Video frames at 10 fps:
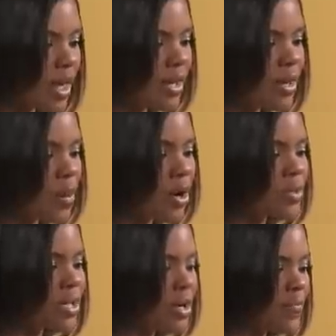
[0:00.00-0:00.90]
He
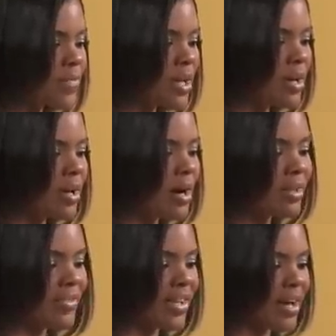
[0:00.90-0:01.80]
wrote,
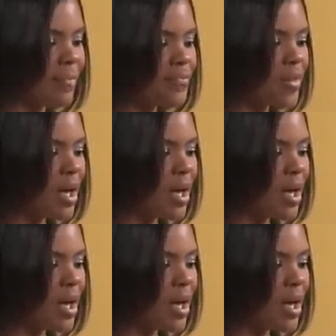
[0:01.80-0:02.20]
Olivia,